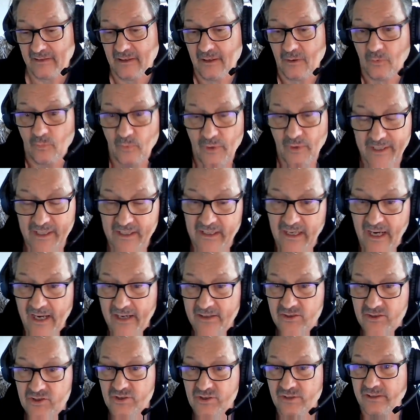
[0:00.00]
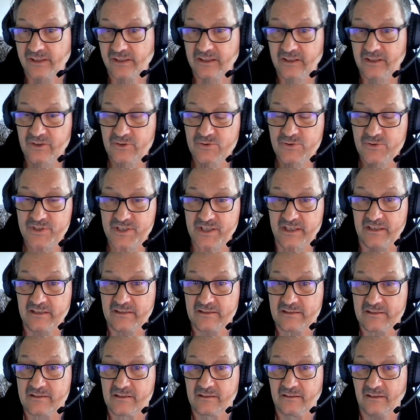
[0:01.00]
we can actually use
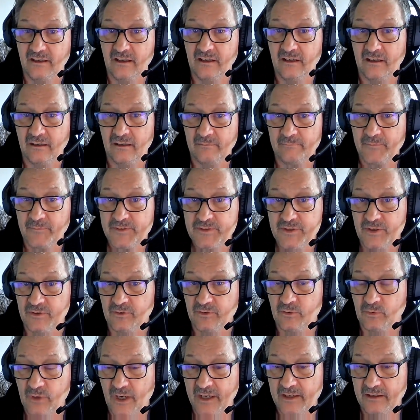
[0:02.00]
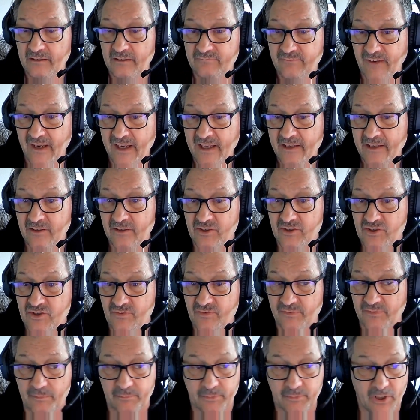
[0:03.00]
these to great advantage
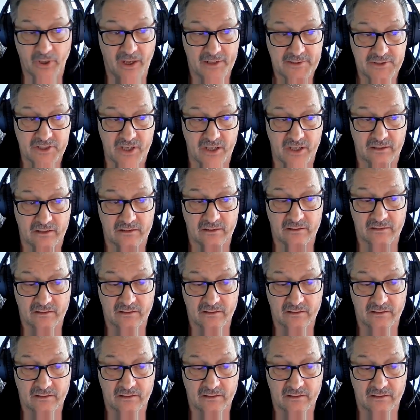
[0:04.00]
of the project.